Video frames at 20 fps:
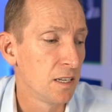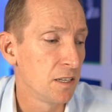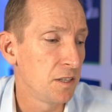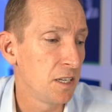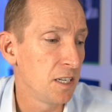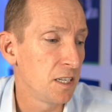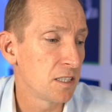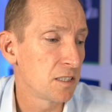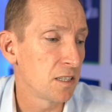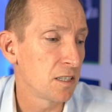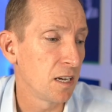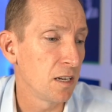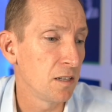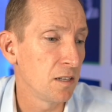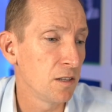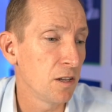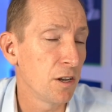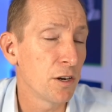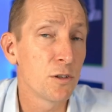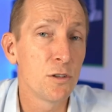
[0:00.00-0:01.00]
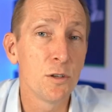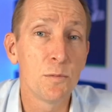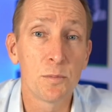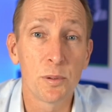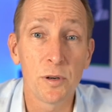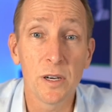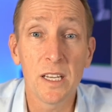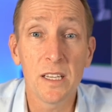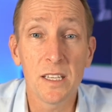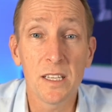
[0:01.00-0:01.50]
There's a lot of good
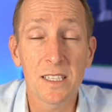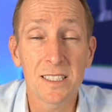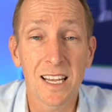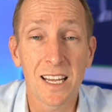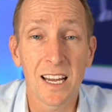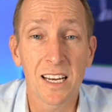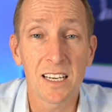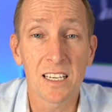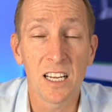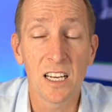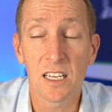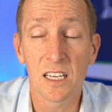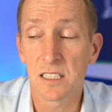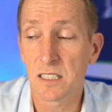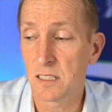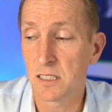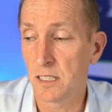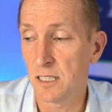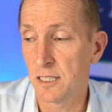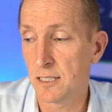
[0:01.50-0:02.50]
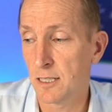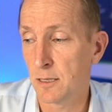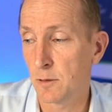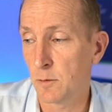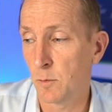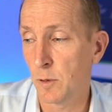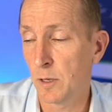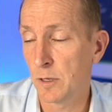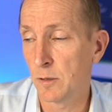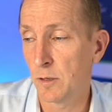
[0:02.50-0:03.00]
breathing techniques. There's
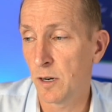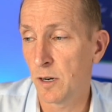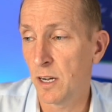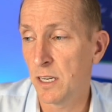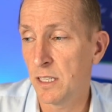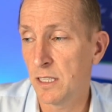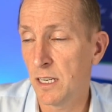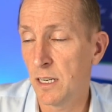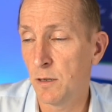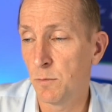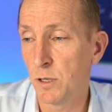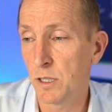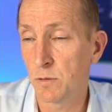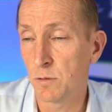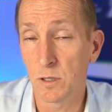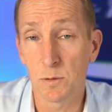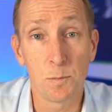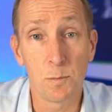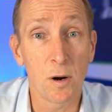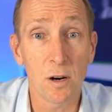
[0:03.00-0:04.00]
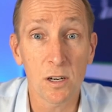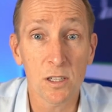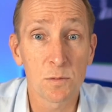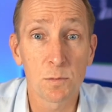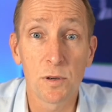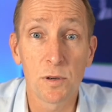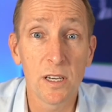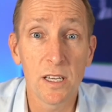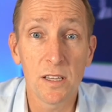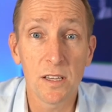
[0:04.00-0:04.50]
one that I did, which was box
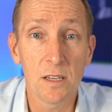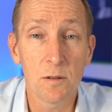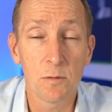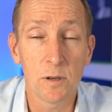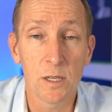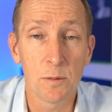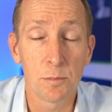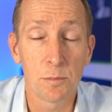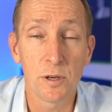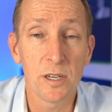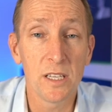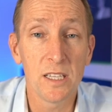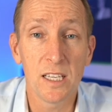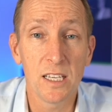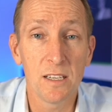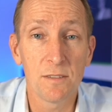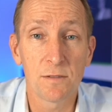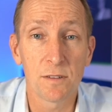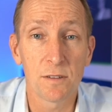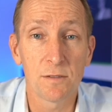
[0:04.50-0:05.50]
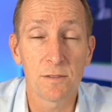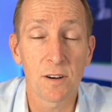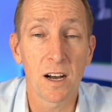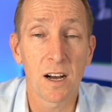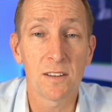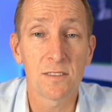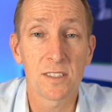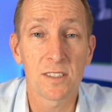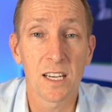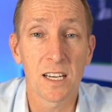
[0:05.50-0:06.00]
breathing, where you breathe in for
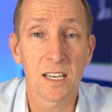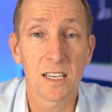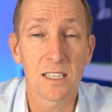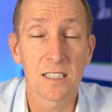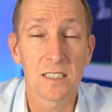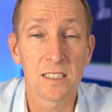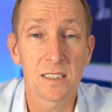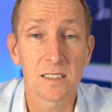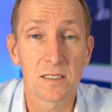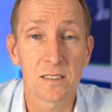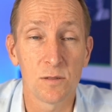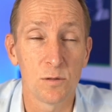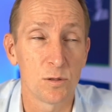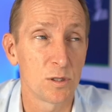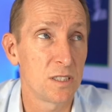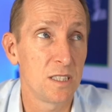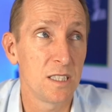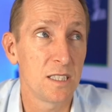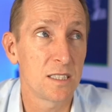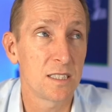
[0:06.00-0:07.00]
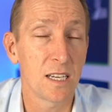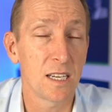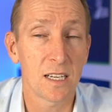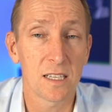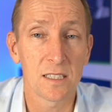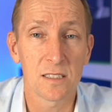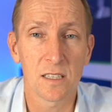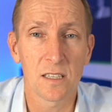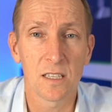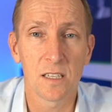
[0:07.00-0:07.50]
5 seconds or 6
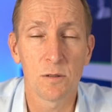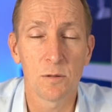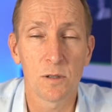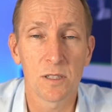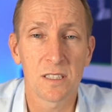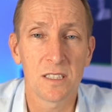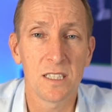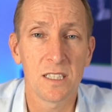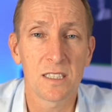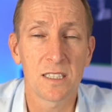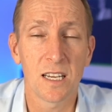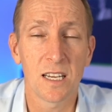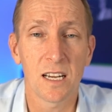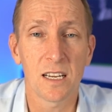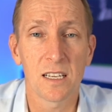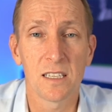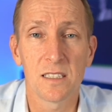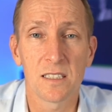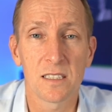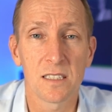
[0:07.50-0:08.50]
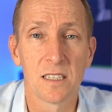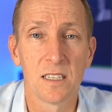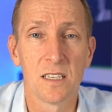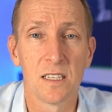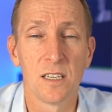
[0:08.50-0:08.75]
seconds, I think it was, 6 seconds.